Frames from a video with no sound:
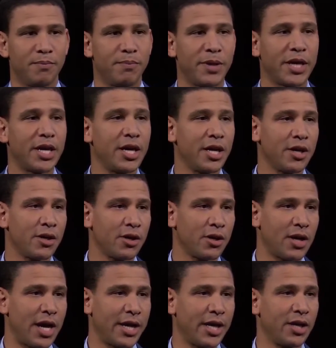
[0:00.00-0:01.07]
But
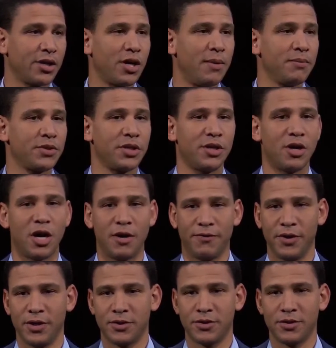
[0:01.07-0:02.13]
here, I get to come to an
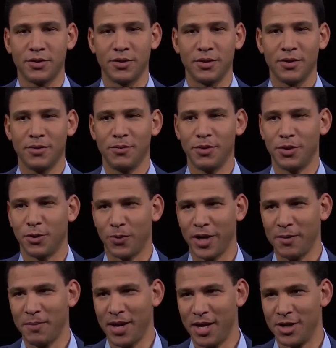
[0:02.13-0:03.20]
office with a
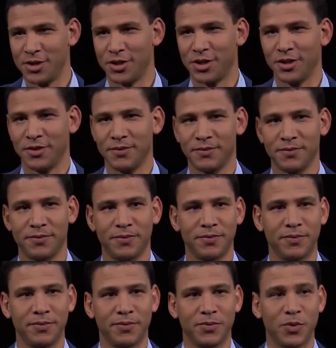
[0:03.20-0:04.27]
great manager,
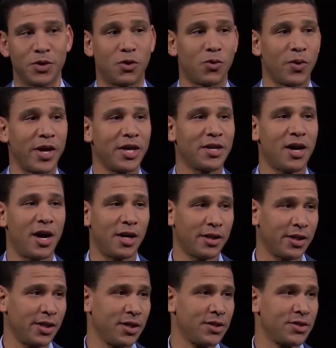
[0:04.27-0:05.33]
with great
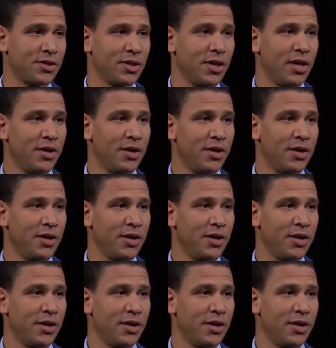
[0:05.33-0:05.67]
colleagues.